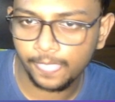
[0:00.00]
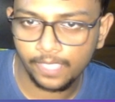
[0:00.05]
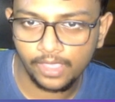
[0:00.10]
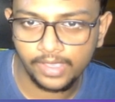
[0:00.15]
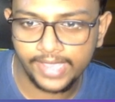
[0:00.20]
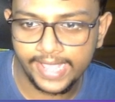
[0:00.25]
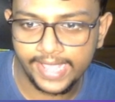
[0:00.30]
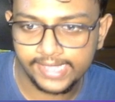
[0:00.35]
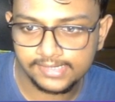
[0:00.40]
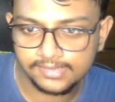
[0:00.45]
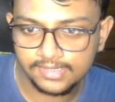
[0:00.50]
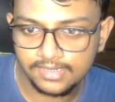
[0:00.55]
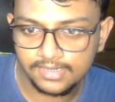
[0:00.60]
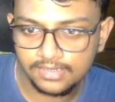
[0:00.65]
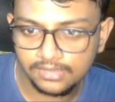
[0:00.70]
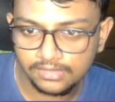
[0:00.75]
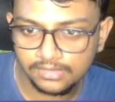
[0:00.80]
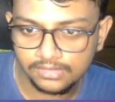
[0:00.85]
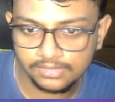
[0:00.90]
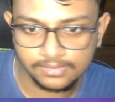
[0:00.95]
castle,
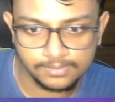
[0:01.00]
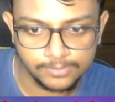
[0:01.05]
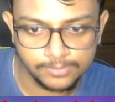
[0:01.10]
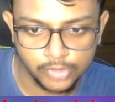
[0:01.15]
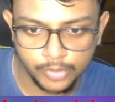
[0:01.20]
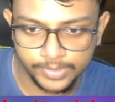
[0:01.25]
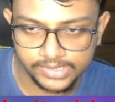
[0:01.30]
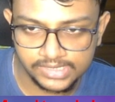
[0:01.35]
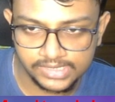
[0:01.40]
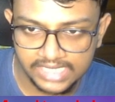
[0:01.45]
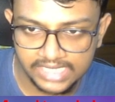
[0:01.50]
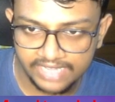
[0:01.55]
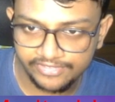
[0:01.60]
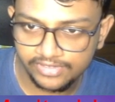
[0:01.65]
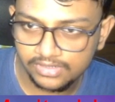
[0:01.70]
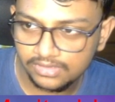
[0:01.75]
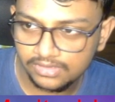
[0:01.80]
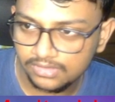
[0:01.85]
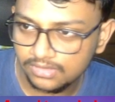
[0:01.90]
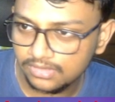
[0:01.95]
bishop
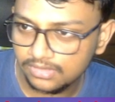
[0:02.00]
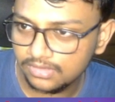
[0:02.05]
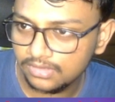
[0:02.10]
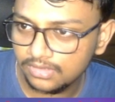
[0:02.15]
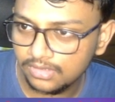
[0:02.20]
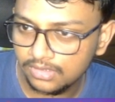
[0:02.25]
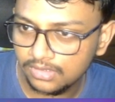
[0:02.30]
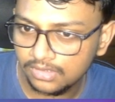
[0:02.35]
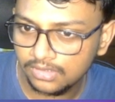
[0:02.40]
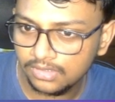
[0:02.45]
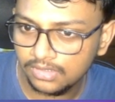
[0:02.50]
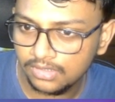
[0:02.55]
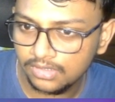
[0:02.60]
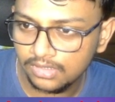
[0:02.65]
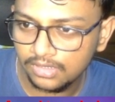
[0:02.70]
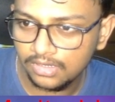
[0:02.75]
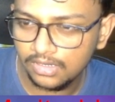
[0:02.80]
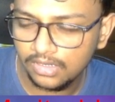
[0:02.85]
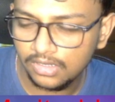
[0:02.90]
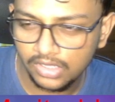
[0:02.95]
h7,
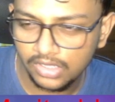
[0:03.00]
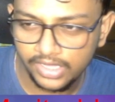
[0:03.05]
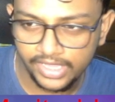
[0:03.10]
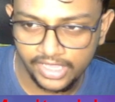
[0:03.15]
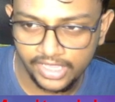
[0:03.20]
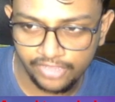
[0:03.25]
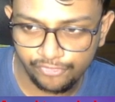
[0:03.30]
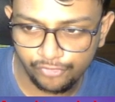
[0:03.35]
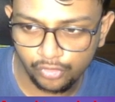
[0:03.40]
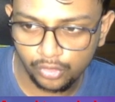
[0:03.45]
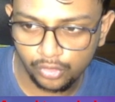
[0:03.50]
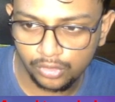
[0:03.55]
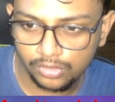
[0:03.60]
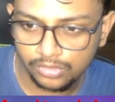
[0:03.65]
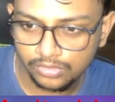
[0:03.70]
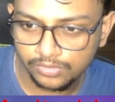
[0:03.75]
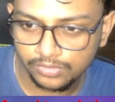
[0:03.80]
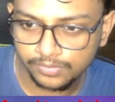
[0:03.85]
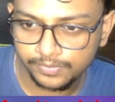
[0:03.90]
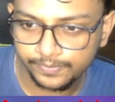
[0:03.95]
a4,
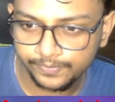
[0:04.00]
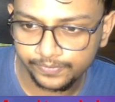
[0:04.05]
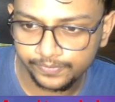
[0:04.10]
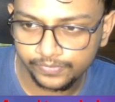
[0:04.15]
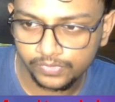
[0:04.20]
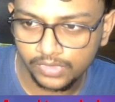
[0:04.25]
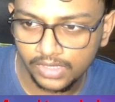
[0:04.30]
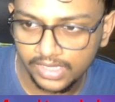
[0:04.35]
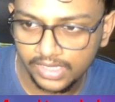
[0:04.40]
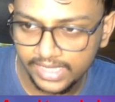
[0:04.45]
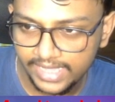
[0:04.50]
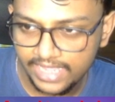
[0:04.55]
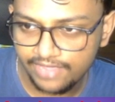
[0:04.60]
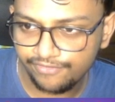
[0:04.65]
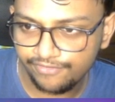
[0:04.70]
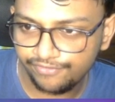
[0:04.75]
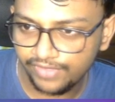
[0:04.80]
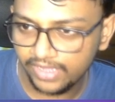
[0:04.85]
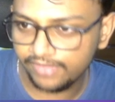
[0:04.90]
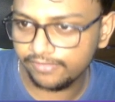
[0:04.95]

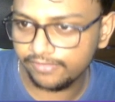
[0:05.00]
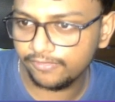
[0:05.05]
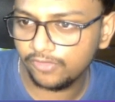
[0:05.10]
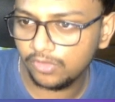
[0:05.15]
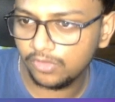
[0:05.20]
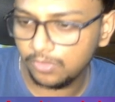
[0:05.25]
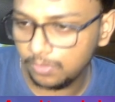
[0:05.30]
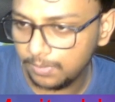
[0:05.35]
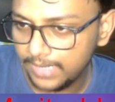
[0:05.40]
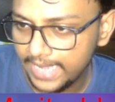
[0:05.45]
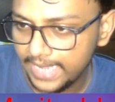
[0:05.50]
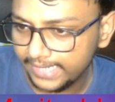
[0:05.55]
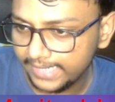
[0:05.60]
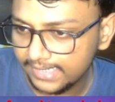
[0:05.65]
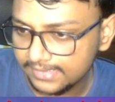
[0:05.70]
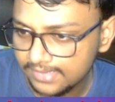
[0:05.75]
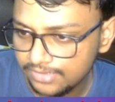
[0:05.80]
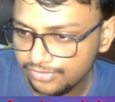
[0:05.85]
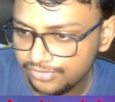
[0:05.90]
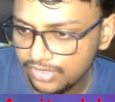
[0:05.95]
a5. Black
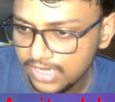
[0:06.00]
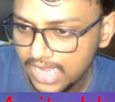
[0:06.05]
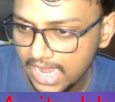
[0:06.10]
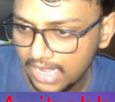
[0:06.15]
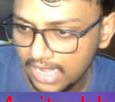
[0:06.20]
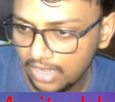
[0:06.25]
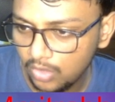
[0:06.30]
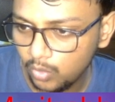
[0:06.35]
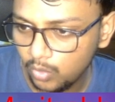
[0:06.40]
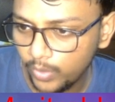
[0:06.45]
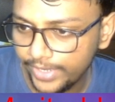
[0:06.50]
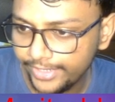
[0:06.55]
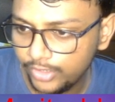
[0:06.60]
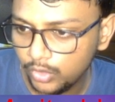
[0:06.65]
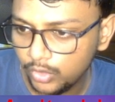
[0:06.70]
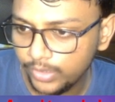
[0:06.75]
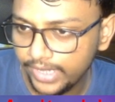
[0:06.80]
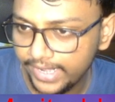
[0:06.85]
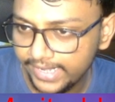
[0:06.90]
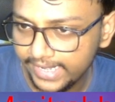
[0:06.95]
doesn't really allow white to
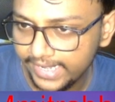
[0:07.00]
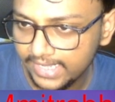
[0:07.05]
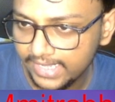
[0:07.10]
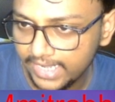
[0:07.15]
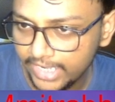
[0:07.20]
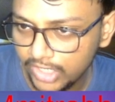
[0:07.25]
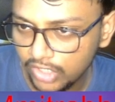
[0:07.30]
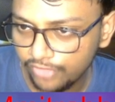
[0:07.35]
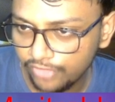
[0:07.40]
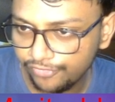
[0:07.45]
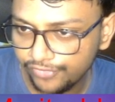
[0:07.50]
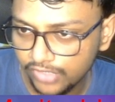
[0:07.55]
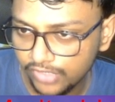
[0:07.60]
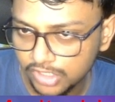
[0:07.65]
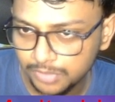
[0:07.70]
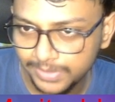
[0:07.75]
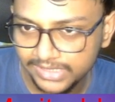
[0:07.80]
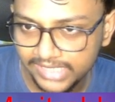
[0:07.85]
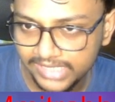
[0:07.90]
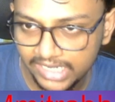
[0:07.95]
get any kind of
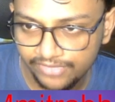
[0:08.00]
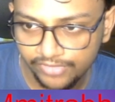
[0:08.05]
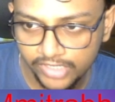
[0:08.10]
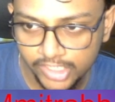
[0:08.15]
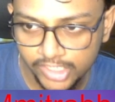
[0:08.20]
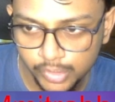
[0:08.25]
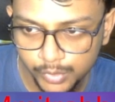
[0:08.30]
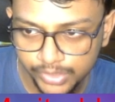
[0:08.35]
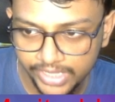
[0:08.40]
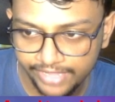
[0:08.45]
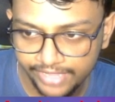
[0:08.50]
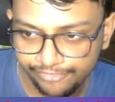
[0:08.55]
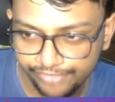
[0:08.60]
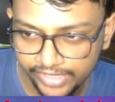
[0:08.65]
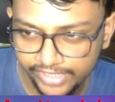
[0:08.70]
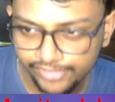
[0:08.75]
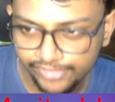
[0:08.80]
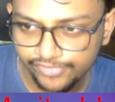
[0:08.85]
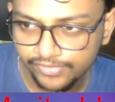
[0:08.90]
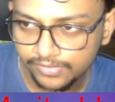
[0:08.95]
space advantage with a5.